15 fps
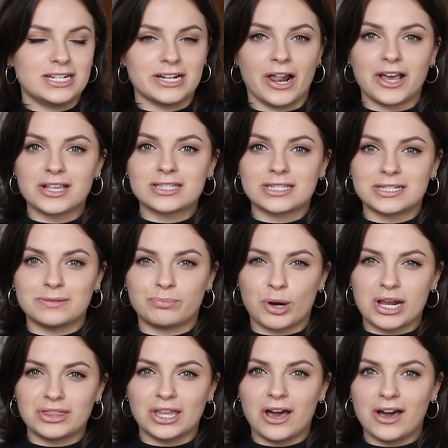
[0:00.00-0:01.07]
like
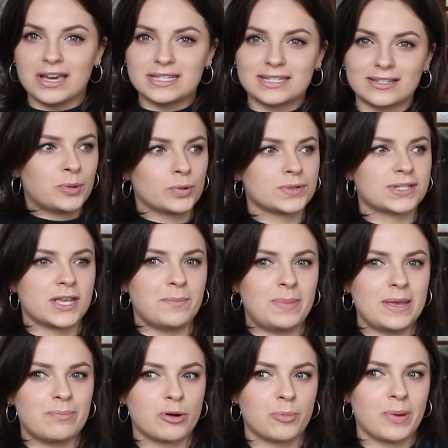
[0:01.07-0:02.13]
break the ice, but also
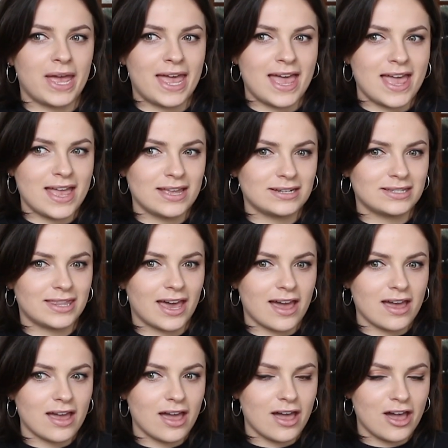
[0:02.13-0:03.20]
be prepared
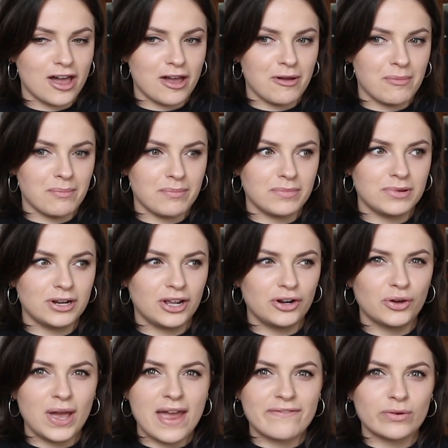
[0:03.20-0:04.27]
that
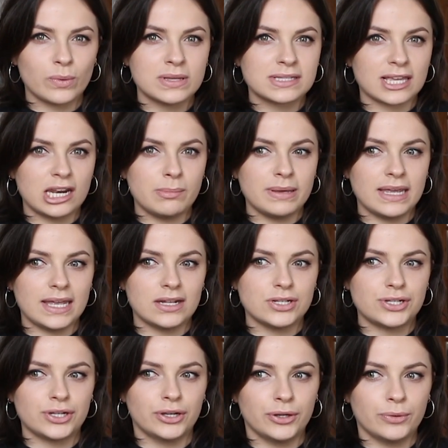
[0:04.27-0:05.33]
not everyone's going to be
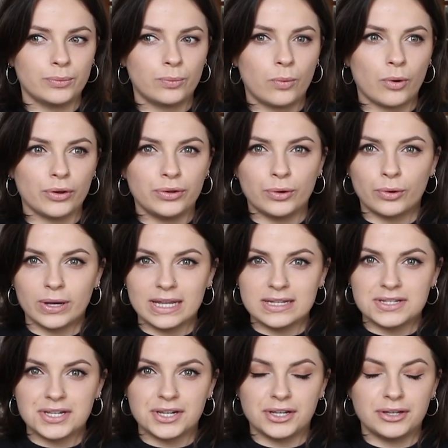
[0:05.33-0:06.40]
into what you're
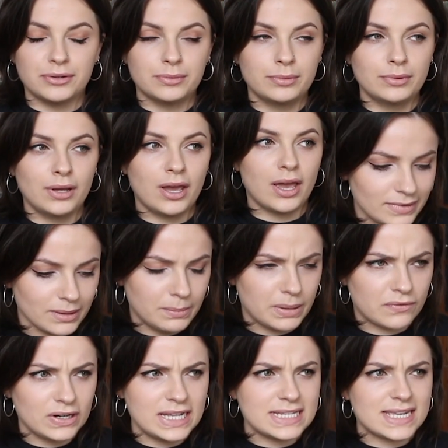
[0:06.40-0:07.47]
into,
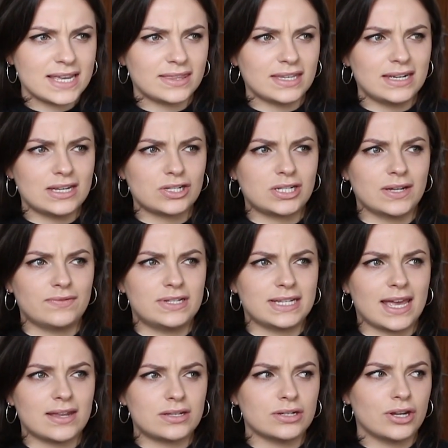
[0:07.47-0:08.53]
but really take the initiative to
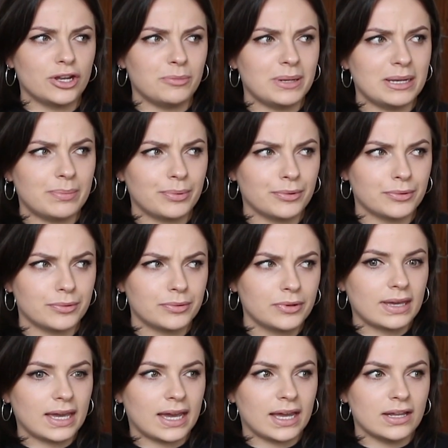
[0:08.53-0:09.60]
get to know people,
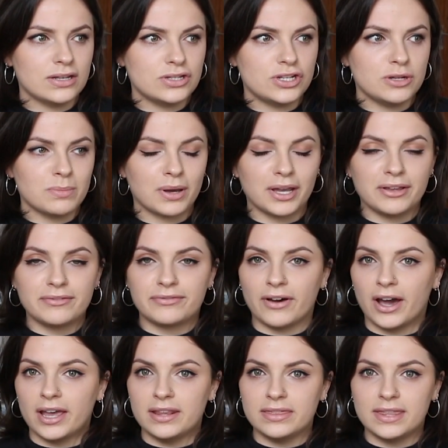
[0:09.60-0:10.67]
and you might
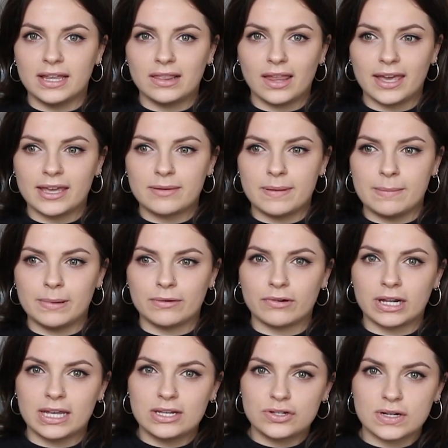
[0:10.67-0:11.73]
find that like people are
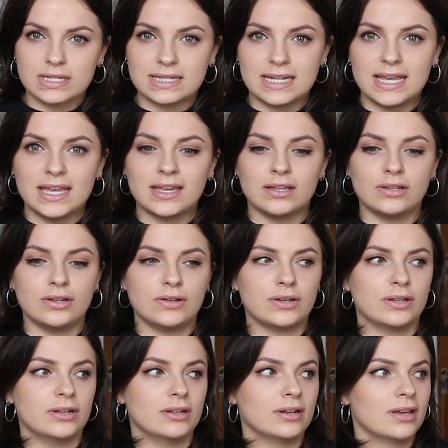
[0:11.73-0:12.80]
really interesting and you
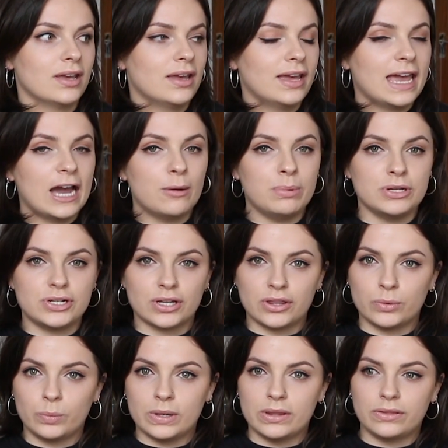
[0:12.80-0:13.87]
can help each
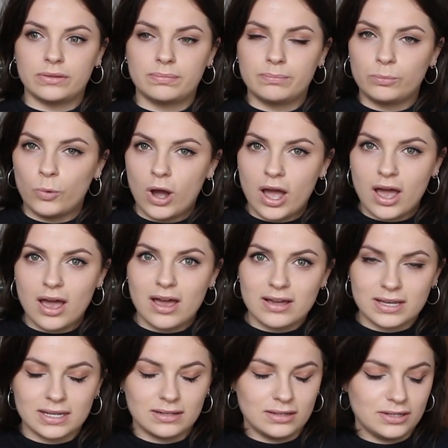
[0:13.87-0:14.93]
other with
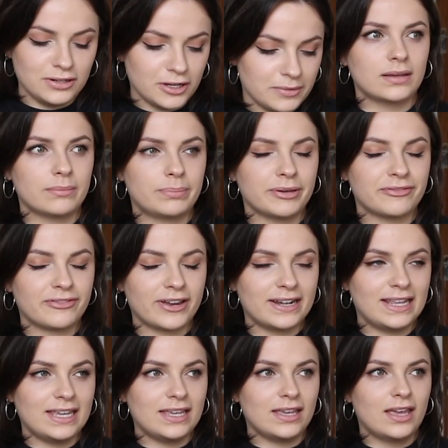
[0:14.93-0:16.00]
work, and but
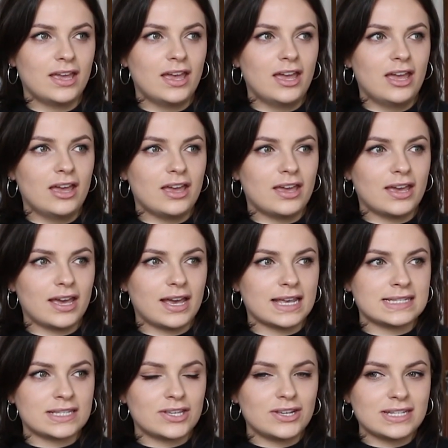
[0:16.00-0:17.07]
finally,
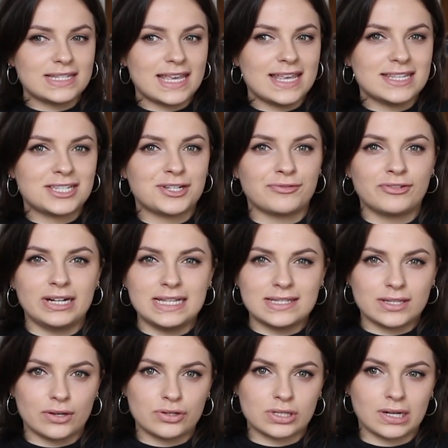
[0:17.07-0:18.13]
as good as it is to really
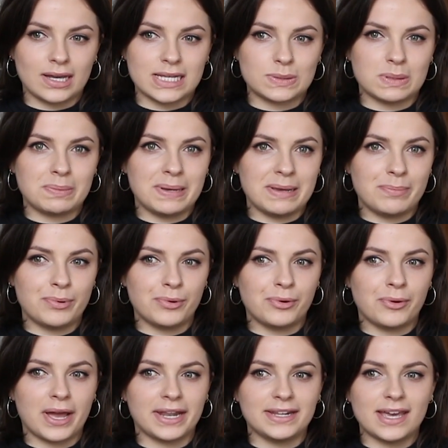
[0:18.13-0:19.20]
socialise with
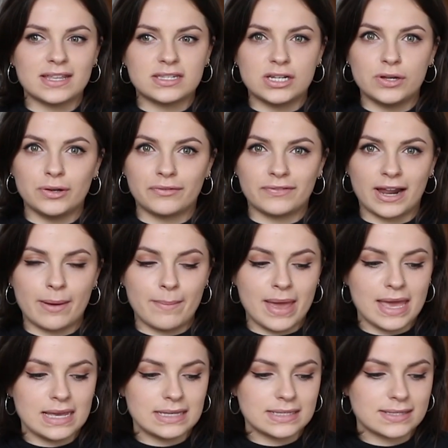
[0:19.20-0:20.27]
people and get to know your
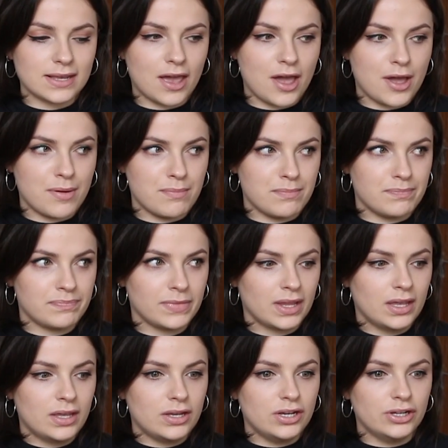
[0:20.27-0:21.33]
flatmates,
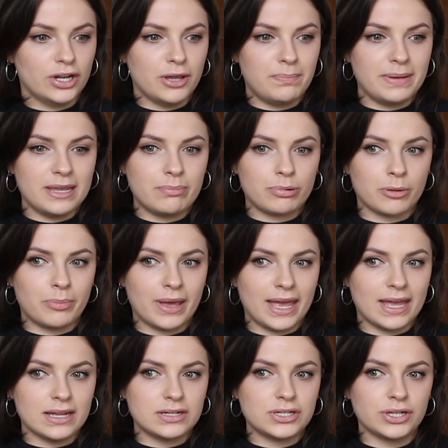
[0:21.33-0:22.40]
be
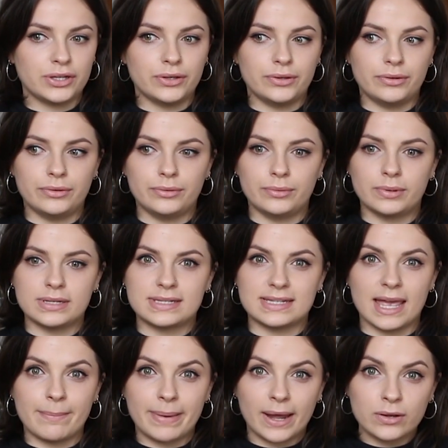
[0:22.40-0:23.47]
prepared to
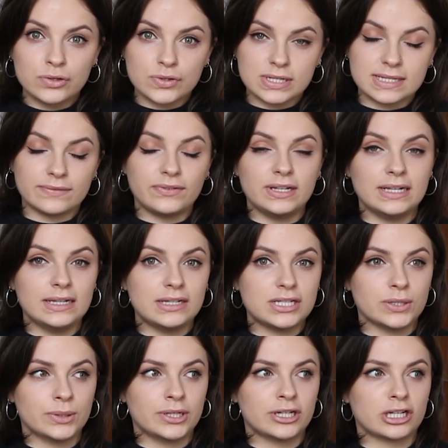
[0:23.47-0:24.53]
set boundaries if you need
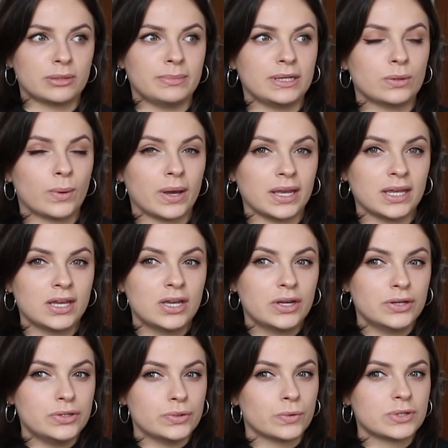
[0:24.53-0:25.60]
to. I know it can be quite
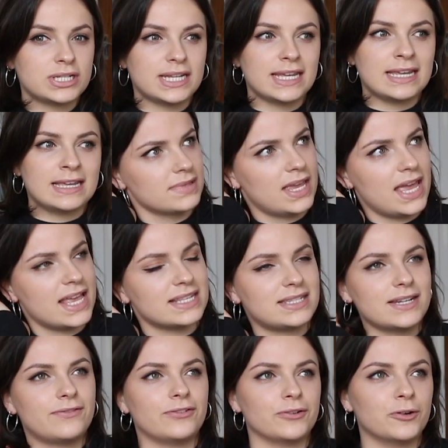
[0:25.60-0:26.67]
daunting. It's
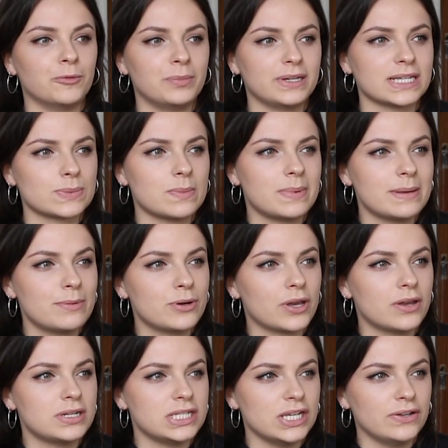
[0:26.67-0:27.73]
difficult because when people
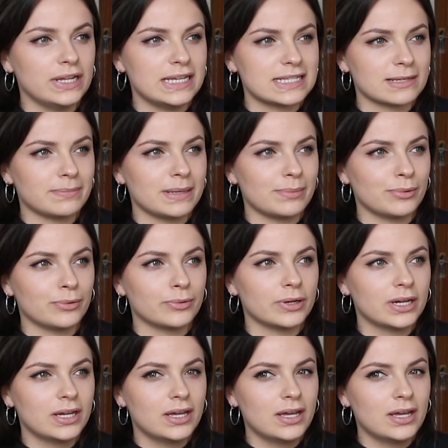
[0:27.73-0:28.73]
go to uni, some people